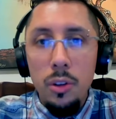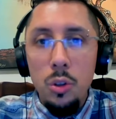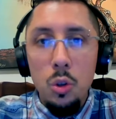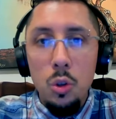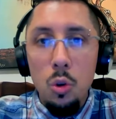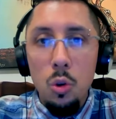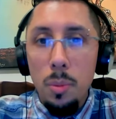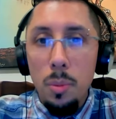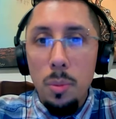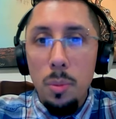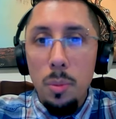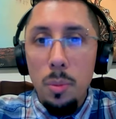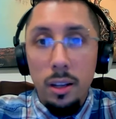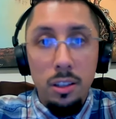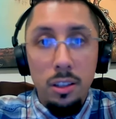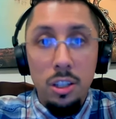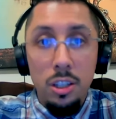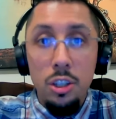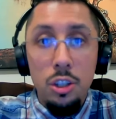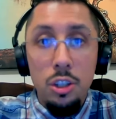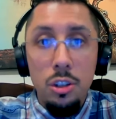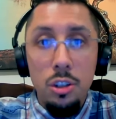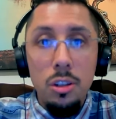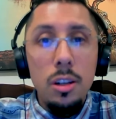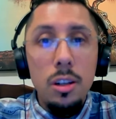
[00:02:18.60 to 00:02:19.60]
you by a
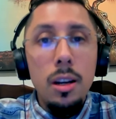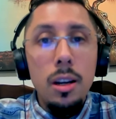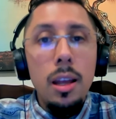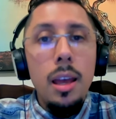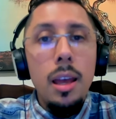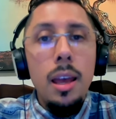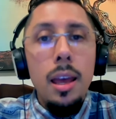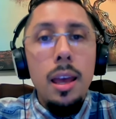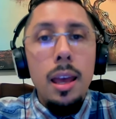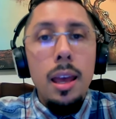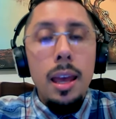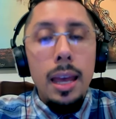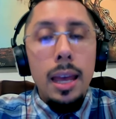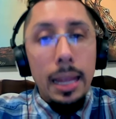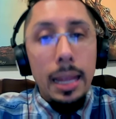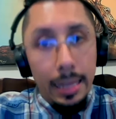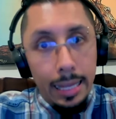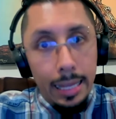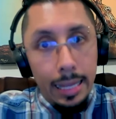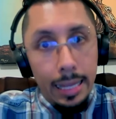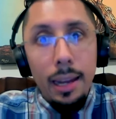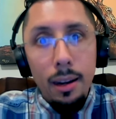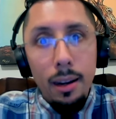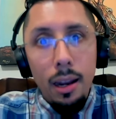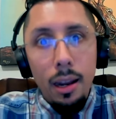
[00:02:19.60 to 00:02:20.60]
teacher and
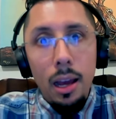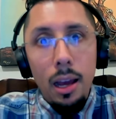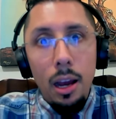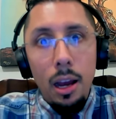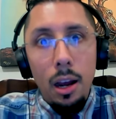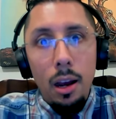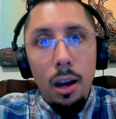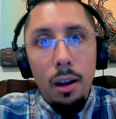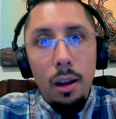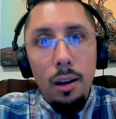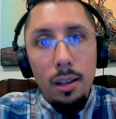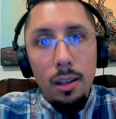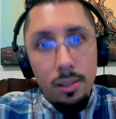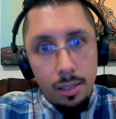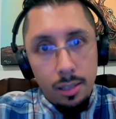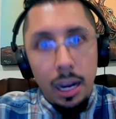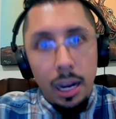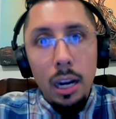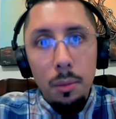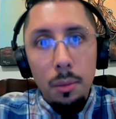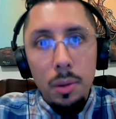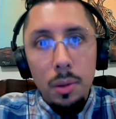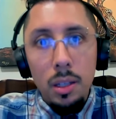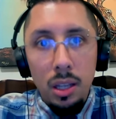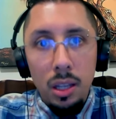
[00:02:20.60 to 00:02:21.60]
then an
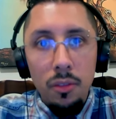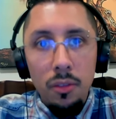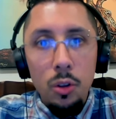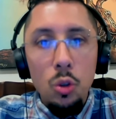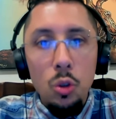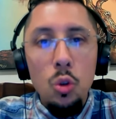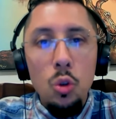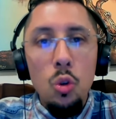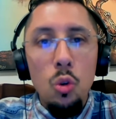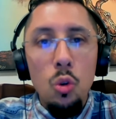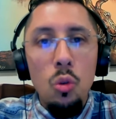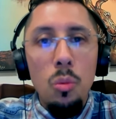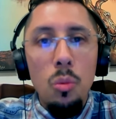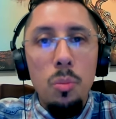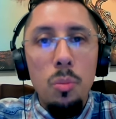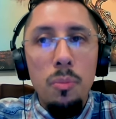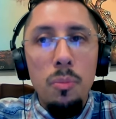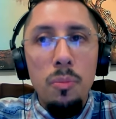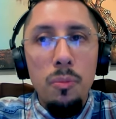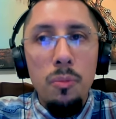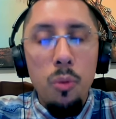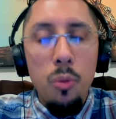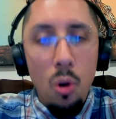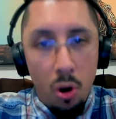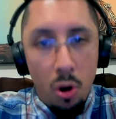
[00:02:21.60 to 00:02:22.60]
assignment given to you
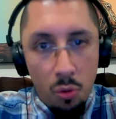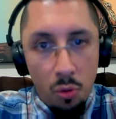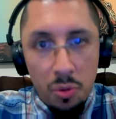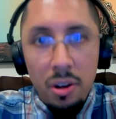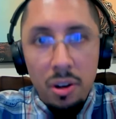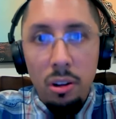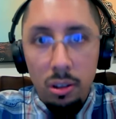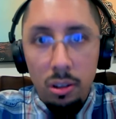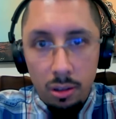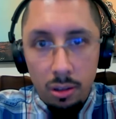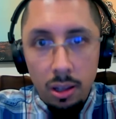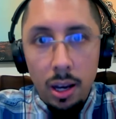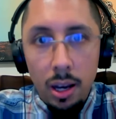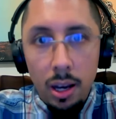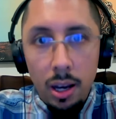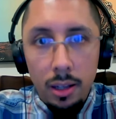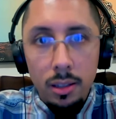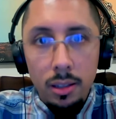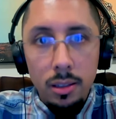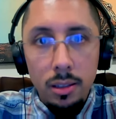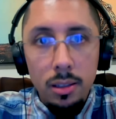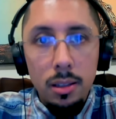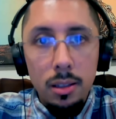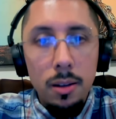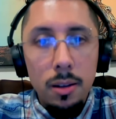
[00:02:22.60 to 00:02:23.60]
for a real client.
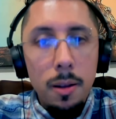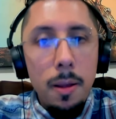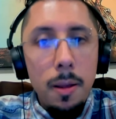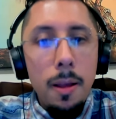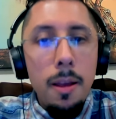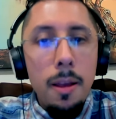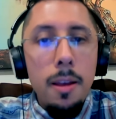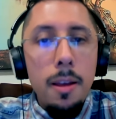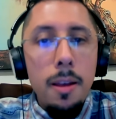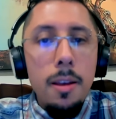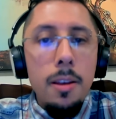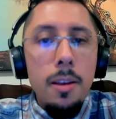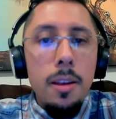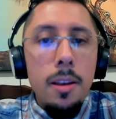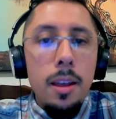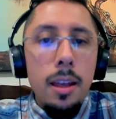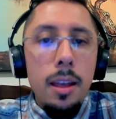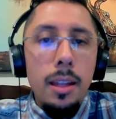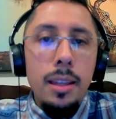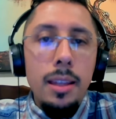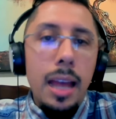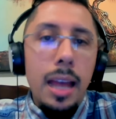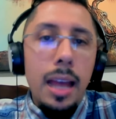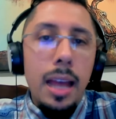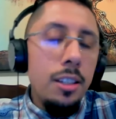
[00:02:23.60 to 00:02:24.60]
And
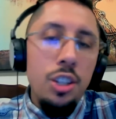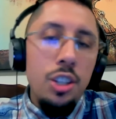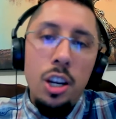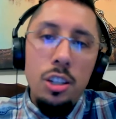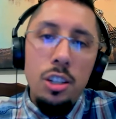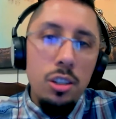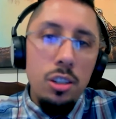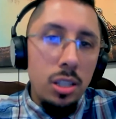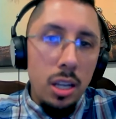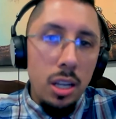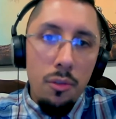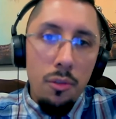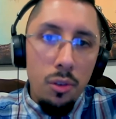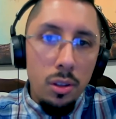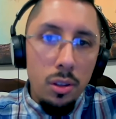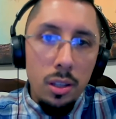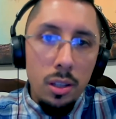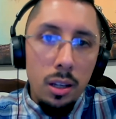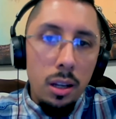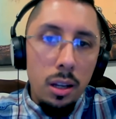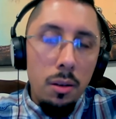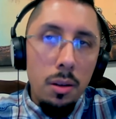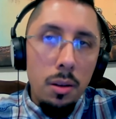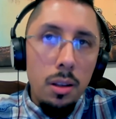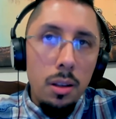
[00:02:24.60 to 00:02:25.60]
that changes everything.
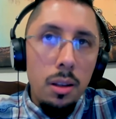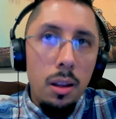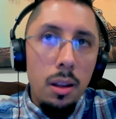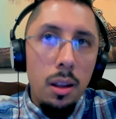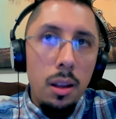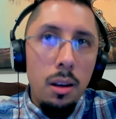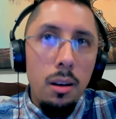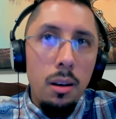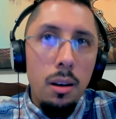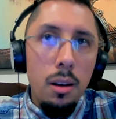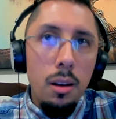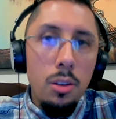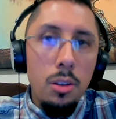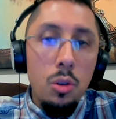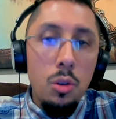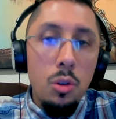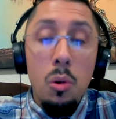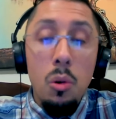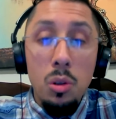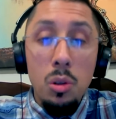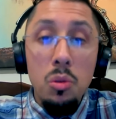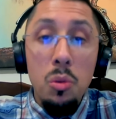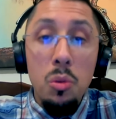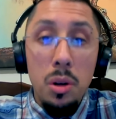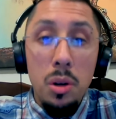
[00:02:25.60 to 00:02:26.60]
And so it
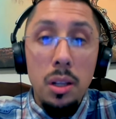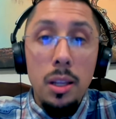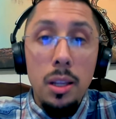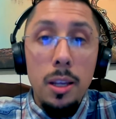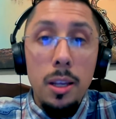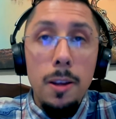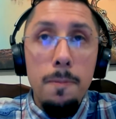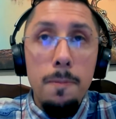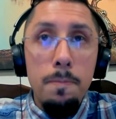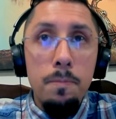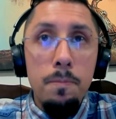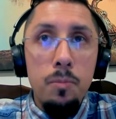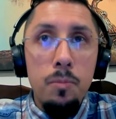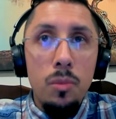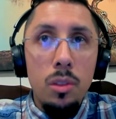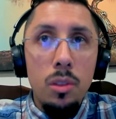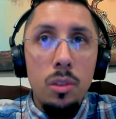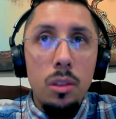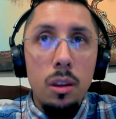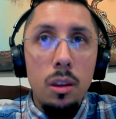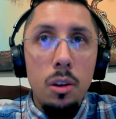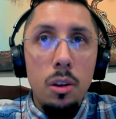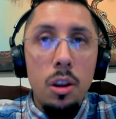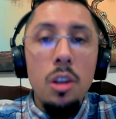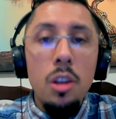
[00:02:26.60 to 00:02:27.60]
was a really
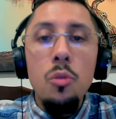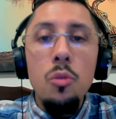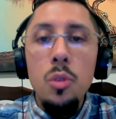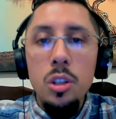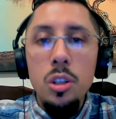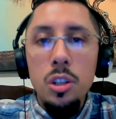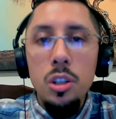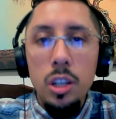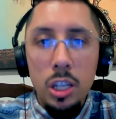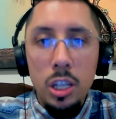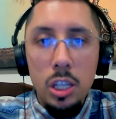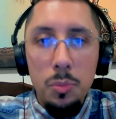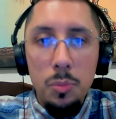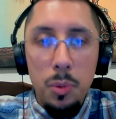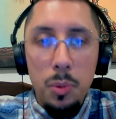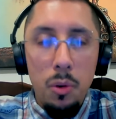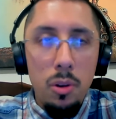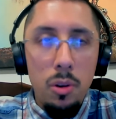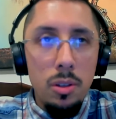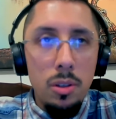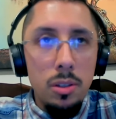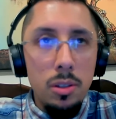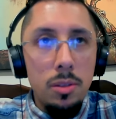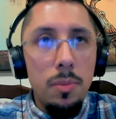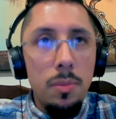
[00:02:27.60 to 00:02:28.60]
enriching
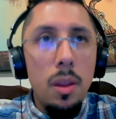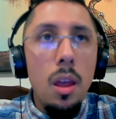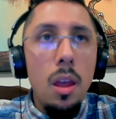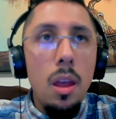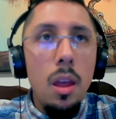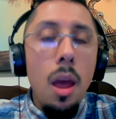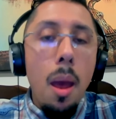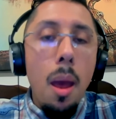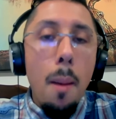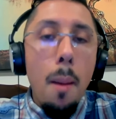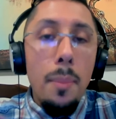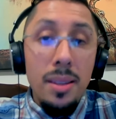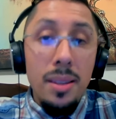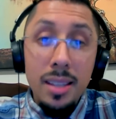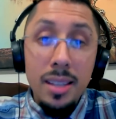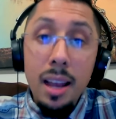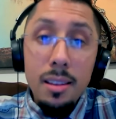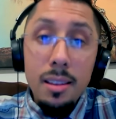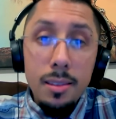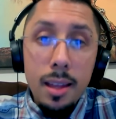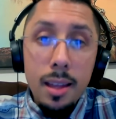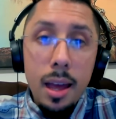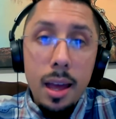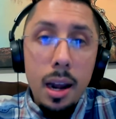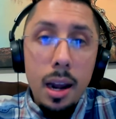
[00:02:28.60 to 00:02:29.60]
experience. Besides
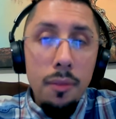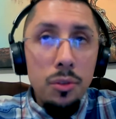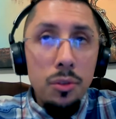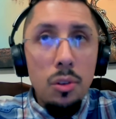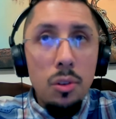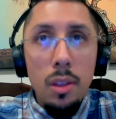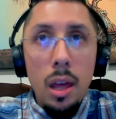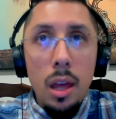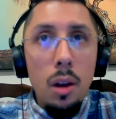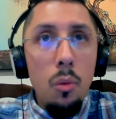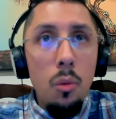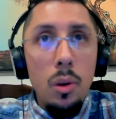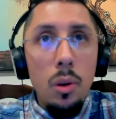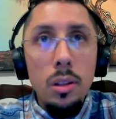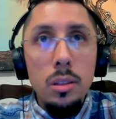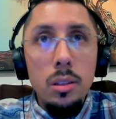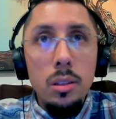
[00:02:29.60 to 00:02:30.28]
that, after that, I went,